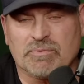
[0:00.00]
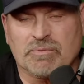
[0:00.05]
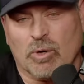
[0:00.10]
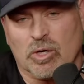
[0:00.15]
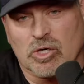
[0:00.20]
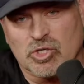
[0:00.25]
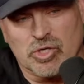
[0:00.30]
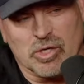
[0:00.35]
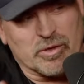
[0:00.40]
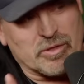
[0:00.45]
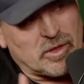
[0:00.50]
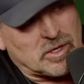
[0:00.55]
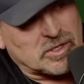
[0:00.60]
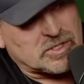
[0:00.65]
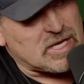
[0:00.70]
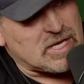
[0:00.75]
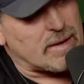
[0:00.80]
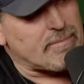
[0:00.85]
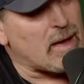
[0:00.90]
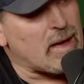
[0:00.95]
Mark Schlereth
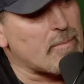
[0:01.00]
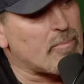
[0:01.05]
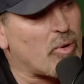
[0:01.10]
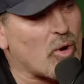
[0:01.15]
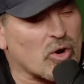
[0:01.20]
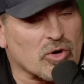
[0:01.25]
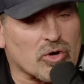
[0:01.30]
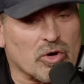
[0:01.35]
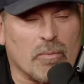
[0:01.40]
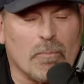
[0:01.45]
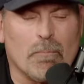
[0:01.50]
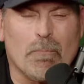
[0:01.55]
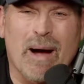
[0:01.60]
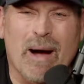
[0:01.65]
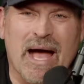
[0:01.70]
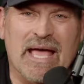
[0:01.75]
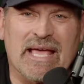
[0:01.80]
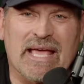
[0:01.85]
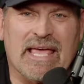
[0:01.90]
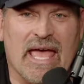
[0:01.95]
alongside my partner,
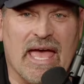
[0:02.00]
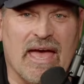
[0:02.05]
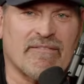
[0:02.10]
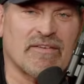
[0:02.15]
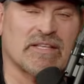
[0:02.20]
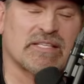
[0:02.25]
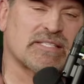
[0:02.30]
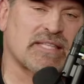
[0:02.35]
Mike Evans.